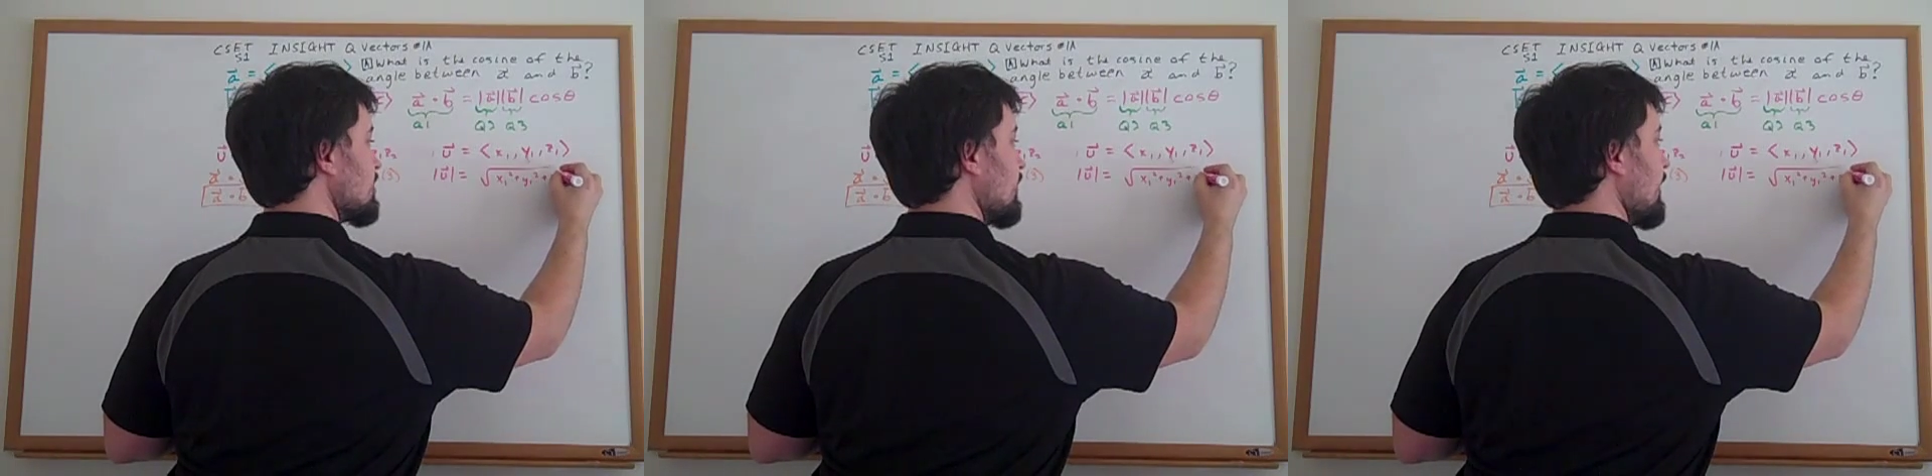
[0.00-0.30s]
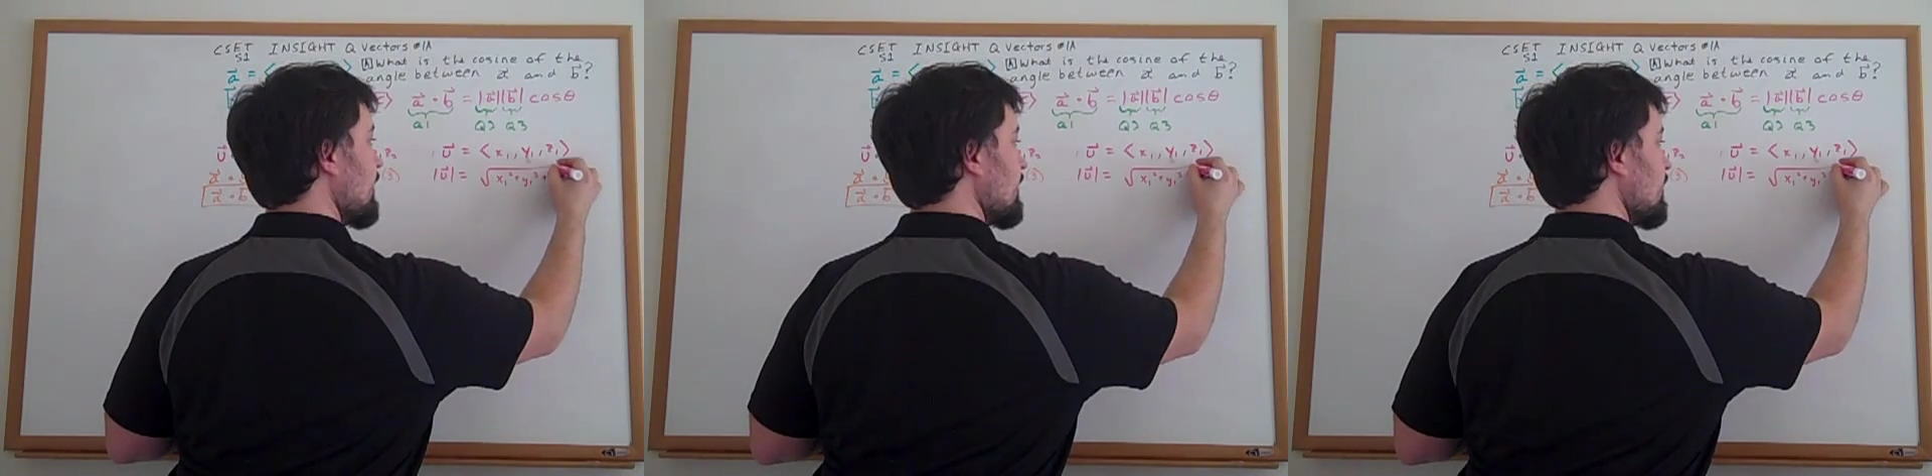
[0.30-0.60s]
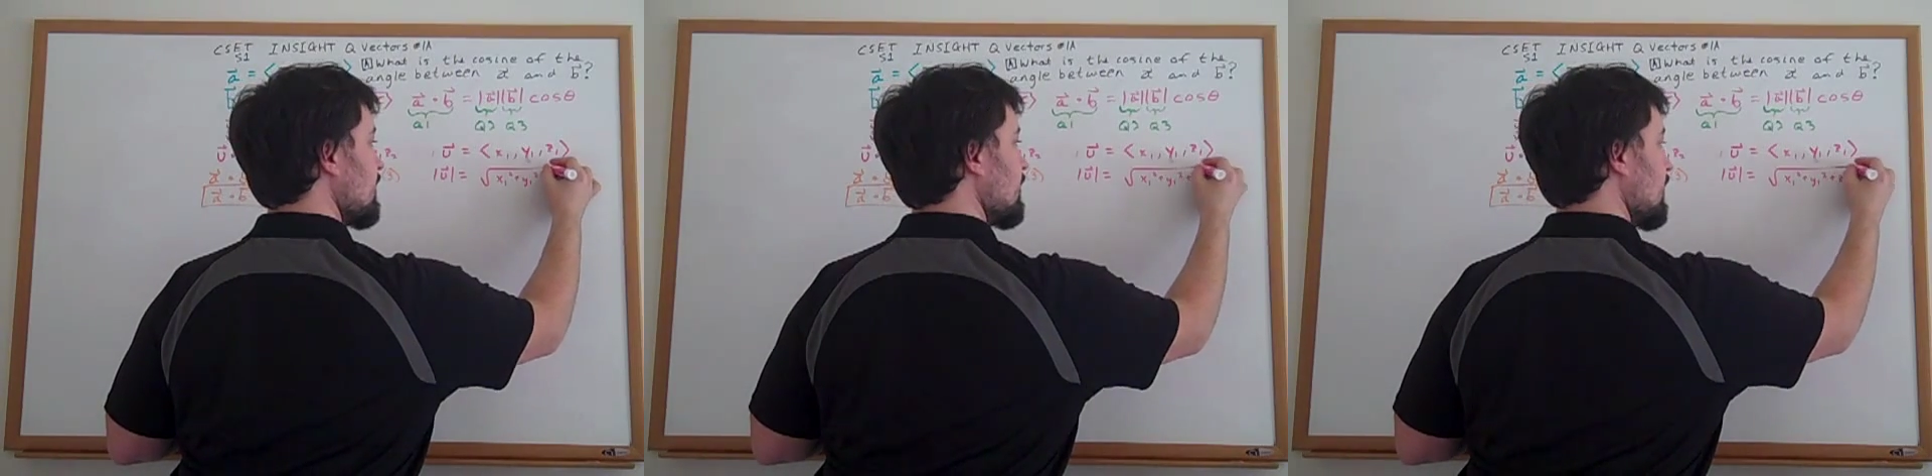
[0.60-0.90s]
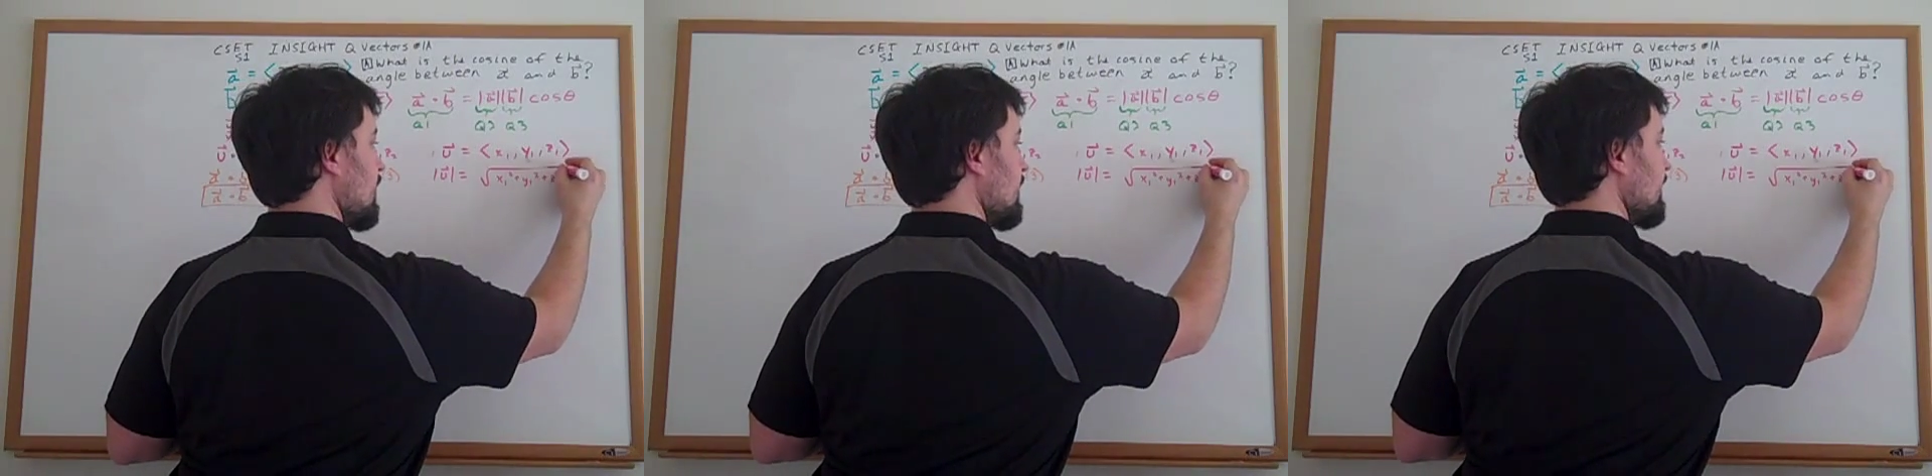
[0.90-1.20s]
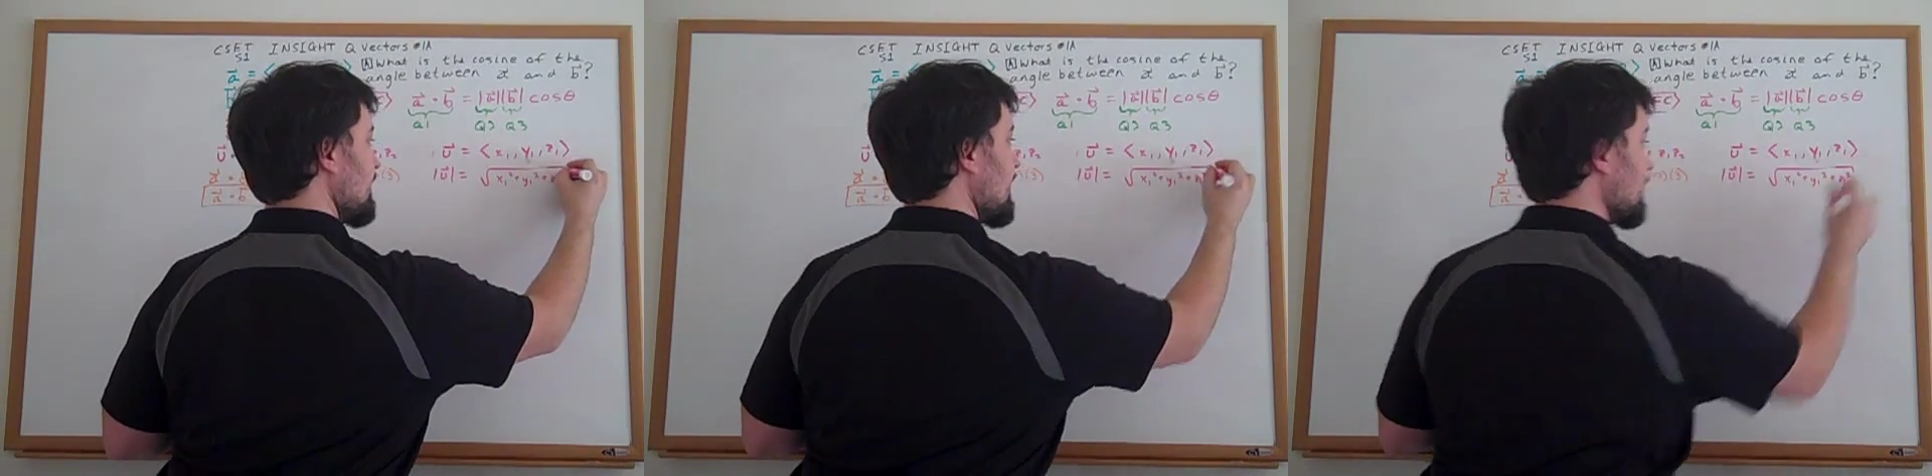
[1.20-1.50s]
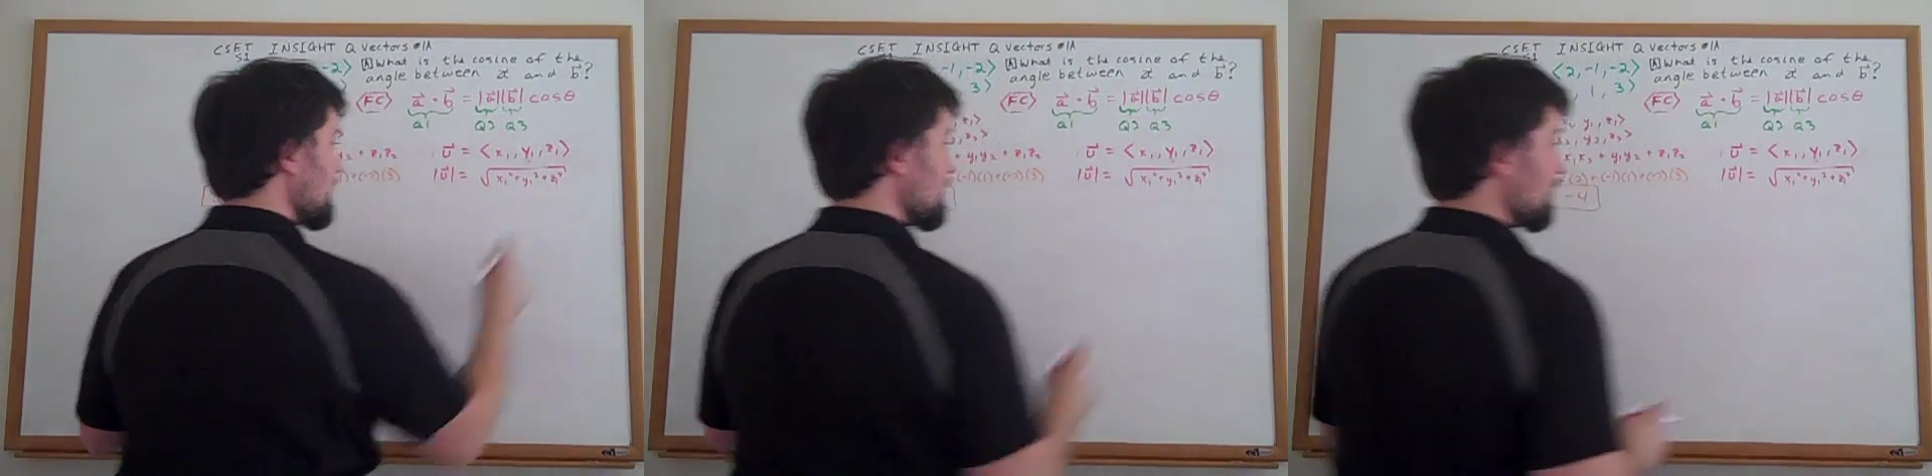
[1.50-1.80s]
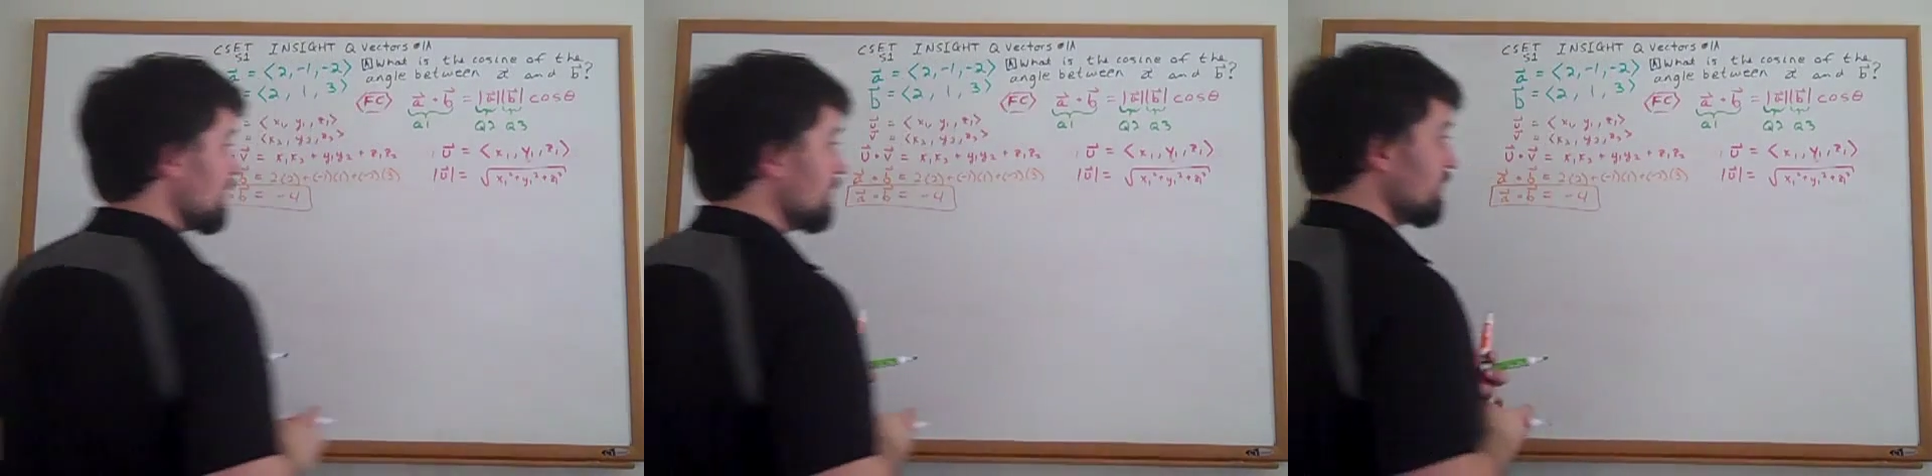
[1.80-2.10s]
squared, all of that under
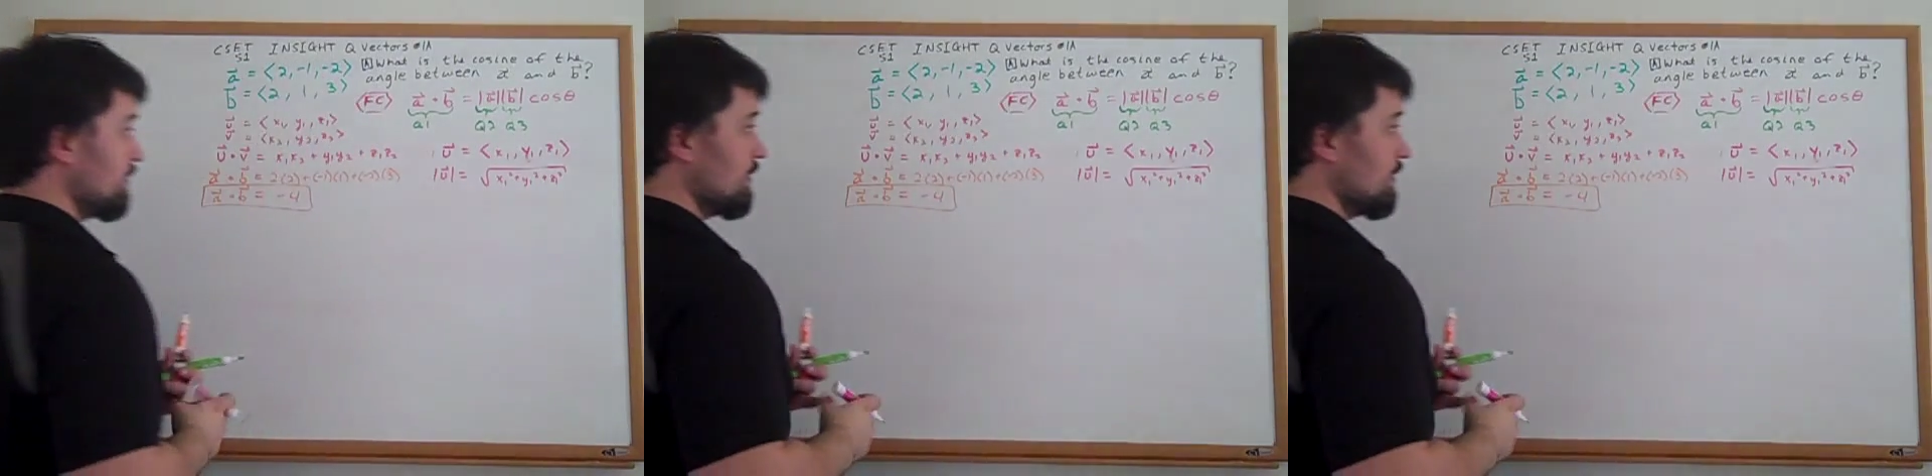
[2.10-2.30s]
the root.